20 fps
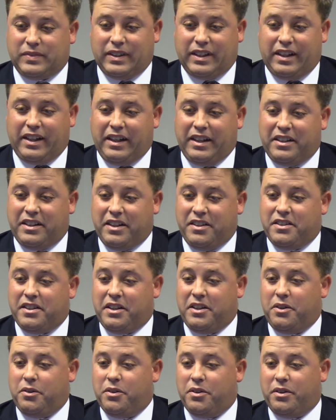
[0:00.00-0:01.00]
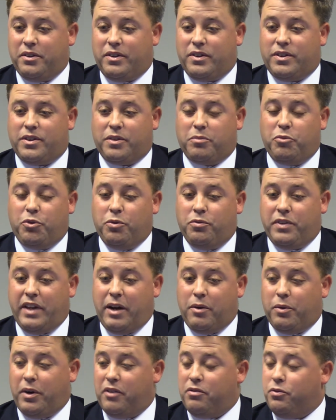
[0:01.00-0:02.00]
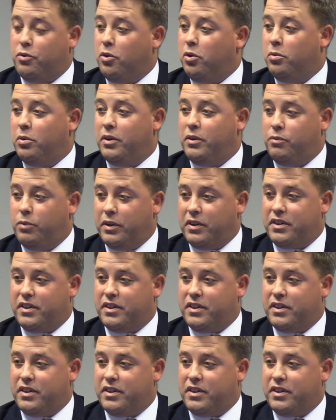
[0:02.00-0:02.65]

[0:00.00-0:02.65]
continue to move that way forward with